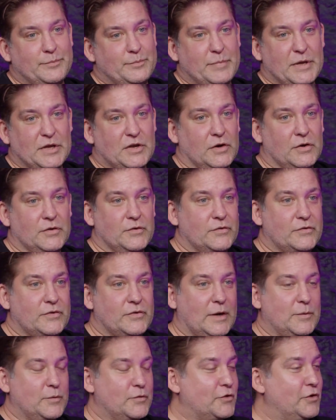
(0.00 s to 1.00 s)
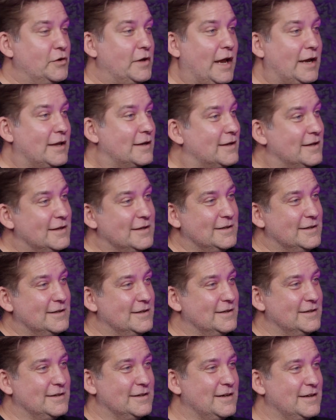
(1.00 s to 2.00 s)
because I was good at it.
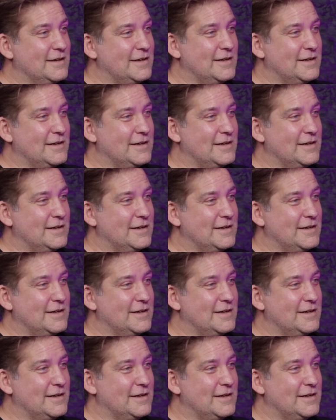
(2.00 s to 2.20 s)
Okay.